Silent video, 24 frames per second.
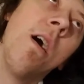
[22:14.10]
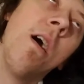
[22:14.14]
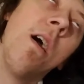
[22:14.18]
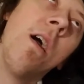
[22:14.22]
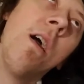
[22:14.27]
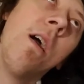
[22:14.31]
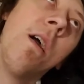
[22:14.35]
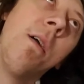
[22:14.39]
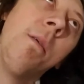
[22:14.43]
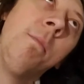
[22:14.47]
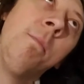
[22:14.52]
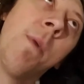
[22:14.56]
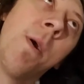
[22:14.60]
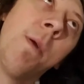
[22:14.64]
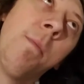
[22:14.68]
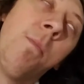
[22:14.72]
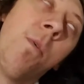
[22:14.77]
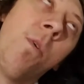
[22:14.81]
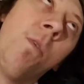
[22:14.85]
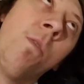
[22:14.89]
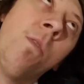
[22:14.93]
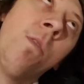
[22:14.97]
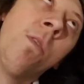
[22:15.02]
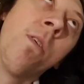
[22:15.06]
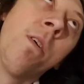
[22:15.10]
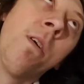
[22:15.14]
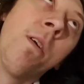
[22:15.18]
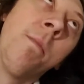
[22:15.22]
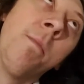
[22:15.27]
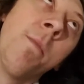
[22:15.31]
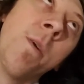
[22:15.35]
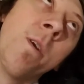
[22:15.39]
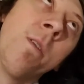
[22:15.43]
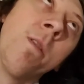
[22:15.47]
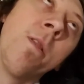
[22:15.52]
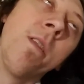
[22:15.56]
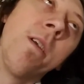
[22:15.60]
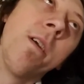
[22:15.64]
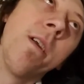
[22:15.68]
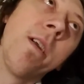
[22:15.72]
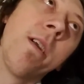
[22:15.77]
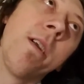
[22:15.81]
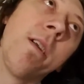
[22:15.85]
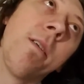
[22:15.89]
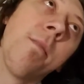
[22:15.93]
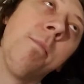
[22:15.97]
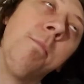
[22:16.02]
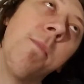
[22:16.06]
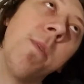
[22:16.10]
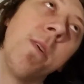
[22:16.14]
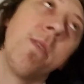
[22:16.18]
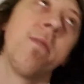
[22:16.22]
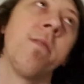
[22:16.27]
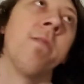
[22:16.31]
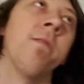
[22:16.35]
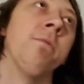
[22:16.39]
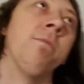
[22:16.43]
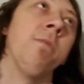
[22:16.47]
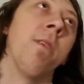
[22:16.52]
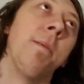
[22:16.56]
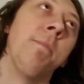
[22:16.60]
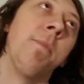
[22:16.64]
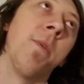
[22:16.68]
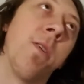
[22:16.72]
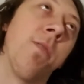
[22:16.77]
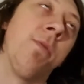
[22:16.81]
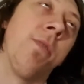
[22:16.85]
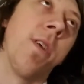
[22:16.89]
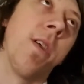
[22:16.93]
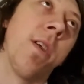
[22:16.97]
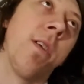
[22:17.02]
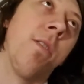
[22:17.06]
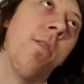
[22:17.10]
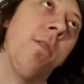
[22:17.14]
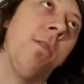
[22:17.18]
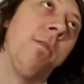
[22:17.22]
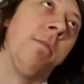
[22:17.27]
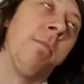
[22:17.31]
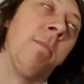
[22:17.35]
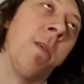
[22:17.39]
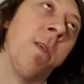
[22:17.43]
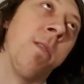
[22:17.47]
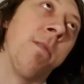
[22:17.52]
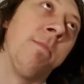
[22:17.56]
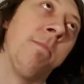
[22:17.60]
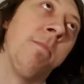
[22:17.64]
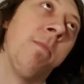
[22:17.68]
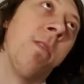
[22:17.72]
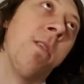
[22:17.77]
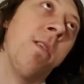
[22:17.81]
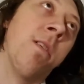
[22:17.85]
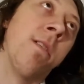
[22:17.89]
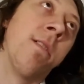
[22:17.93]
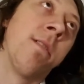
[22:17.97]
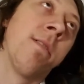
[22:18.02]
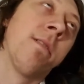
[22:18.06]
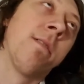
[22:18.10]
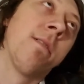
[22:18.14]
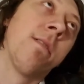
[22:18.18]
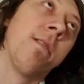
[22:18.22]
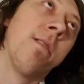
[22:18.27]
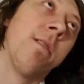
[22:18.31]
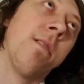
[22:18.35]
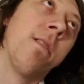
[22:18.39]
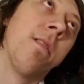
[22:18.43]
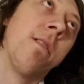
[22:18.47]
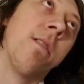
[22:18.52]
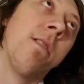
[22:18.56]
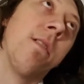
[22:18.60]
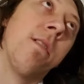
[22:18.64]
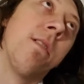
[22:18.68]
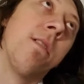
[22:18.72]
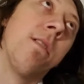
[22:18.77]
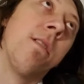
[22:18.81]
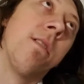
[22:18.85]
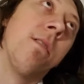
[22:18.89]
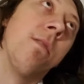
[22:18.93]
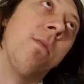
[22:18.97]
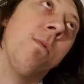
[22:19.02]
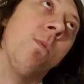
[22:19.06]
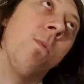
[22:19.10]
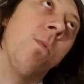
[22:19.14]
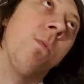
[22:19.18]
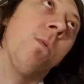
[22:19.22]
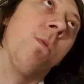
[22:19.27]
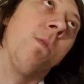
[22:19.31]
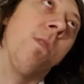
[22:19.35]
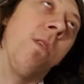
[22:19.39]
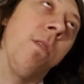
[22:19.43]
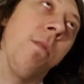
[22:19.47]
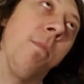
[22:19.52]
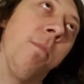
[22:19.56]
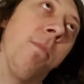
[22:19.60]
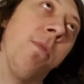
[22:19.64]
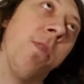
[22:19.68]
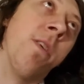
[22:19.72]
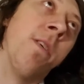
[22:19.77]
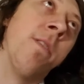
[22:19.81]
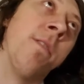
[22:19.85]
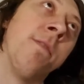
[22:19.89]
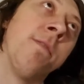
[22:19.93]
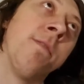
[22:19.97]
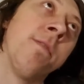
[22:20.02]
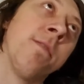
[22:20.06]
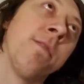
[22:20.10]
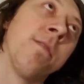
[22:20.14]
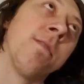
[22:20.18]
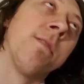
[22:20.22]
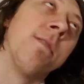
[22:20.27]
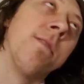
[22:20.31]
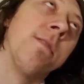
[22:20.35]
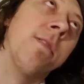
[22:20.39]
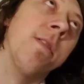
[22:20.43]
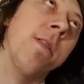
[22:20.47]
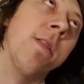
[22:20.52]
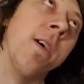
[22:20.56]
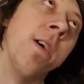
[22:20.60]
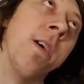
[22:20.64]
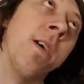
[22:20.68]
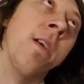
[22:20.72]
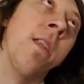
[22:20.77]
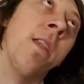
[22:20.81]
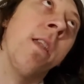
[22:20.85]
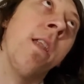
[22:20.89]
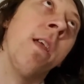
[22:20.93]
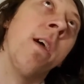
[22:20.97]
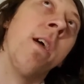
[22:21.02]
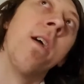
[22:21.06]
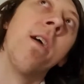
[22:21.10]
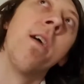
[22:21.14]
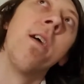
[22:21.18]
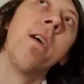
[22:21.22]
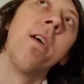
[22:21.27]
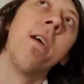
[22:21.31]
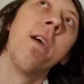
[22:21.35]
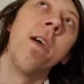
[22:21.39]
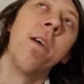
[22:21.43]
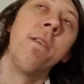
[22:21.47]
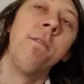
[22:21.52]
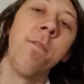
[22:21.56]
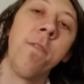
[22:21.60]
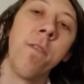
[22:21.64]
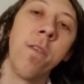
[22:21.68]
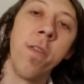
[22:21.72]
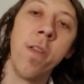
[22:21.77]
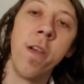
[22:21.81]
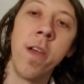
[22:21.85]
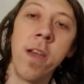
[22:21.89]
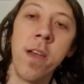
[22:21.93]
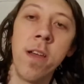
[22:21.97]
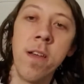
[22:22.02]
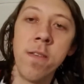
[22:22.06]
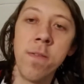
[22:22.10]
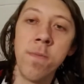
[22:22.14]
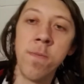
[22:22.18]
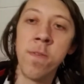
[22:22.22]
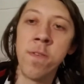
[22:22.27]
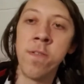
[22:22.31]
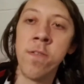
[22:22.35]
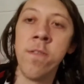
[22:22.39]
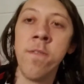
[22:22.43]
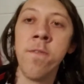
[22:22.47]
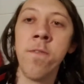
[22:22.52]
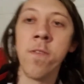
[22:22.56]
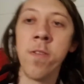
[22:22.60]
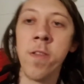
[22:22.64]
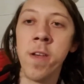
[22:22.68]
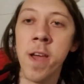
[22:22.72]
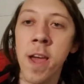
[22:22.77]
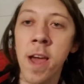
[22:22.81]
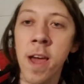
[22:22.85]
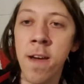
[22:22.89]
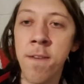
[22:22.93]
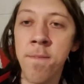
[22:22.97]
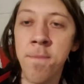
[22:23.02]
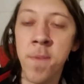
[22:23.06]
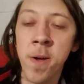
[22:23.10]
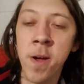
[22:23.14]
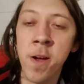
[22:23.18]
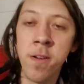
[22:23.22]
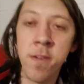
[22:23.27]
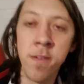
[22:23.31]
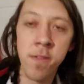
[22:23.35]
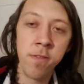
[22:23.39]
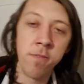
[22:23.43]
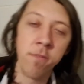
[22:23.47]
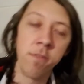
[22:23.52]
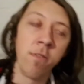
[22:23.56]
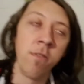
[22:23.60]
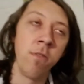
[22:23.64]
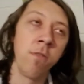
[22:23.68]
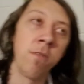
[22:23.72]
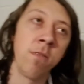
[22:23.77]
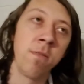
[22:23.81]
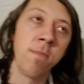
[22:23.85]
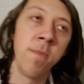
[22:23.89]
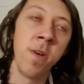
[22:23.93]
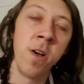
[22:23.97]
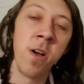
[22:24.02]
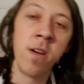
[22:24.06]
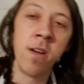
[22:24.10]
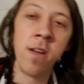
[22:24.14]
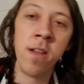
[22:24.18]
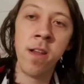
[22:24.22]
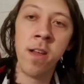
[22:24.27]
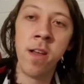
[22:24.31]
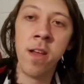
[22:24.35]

and by polar I mean like basically repping like overpairs plus or bluffs, then and for like especially for like half pot to three-quarters pot,